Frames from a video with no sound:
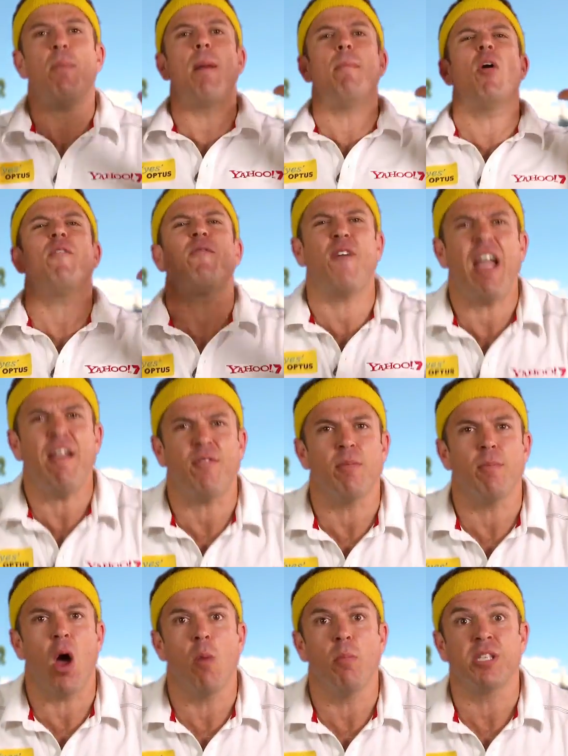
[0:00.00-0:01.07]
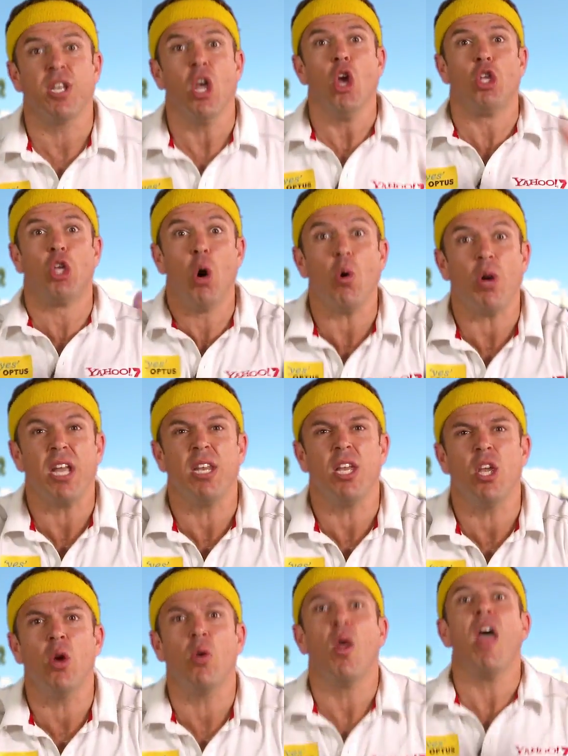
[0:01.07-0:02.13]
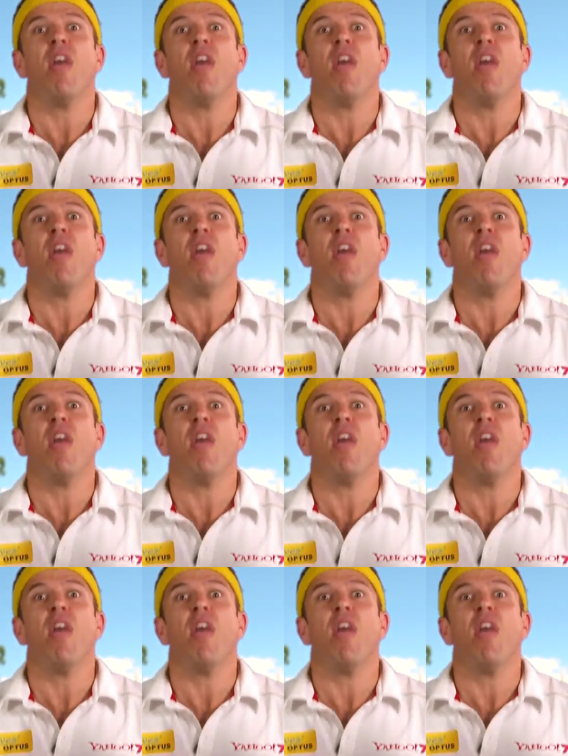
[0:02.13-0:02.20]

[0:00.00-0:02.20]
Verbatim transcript: But my favourite moments, talking to you,